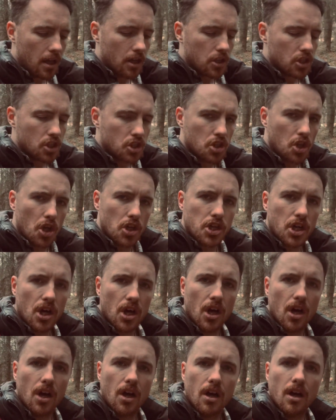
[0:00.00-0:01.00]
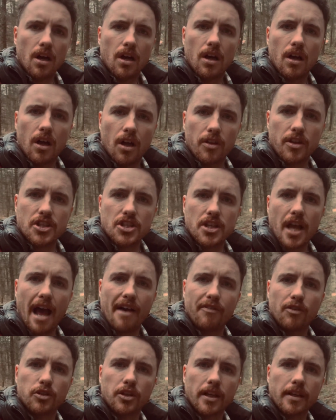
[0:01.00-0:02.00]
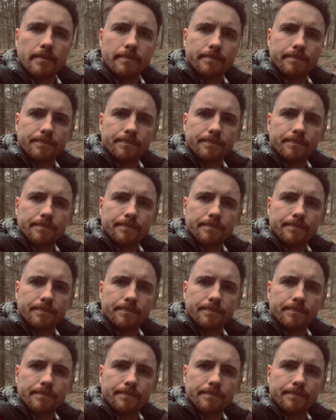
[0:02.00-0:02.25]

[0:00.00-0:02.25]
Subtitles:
stood on the scaffolding.